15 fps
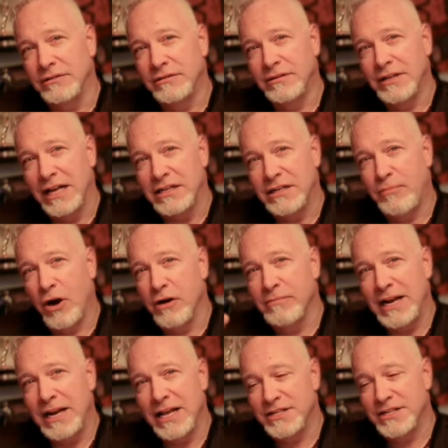that department
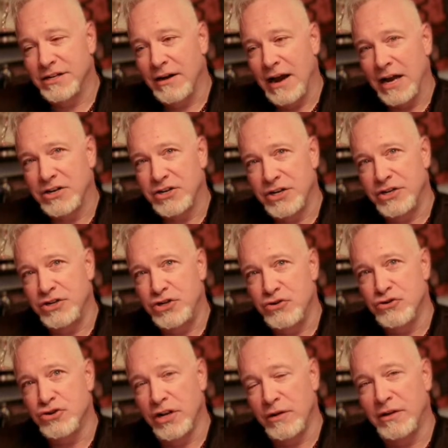head's interaction is
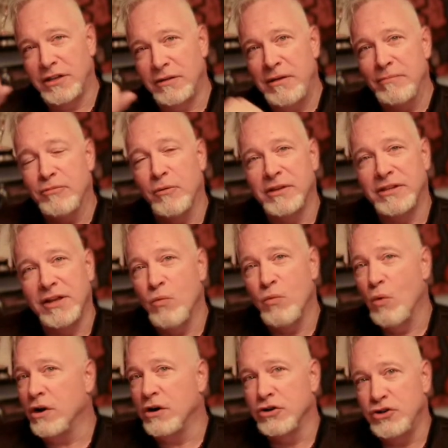usually with the people within
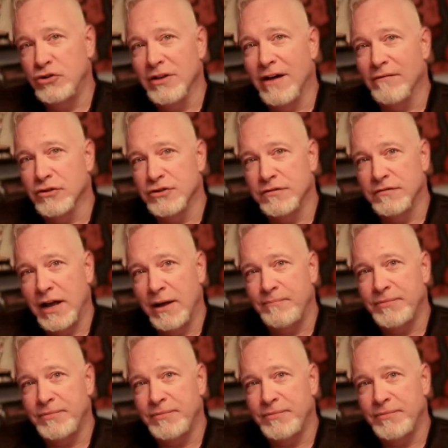1 or 2 levels of them,